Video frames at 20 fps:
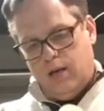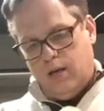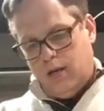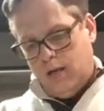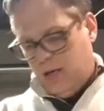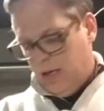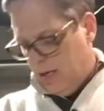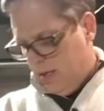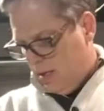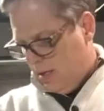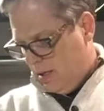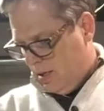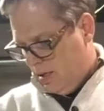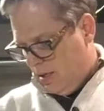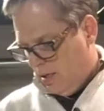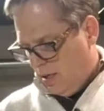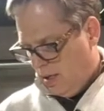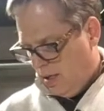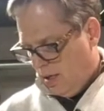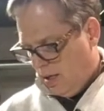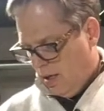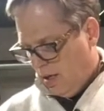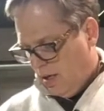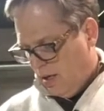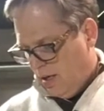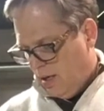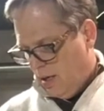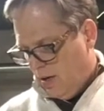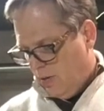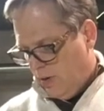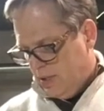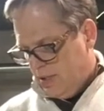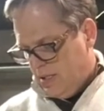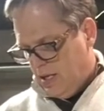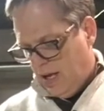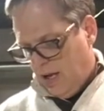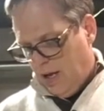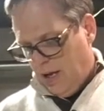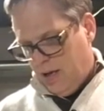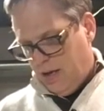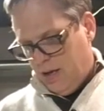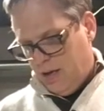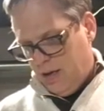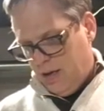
Alright, now I take